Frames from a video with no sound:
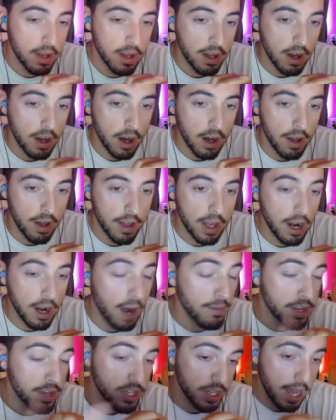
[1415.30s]
Uh, it
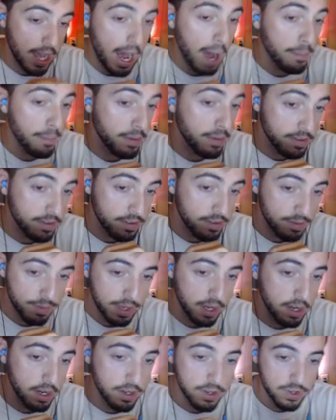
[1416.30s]
obviously happens
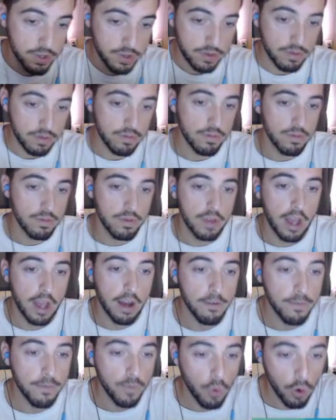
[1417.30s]
because they
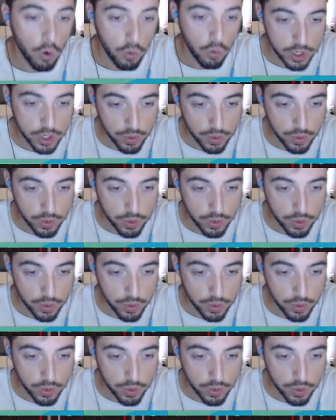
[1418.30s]
have four wins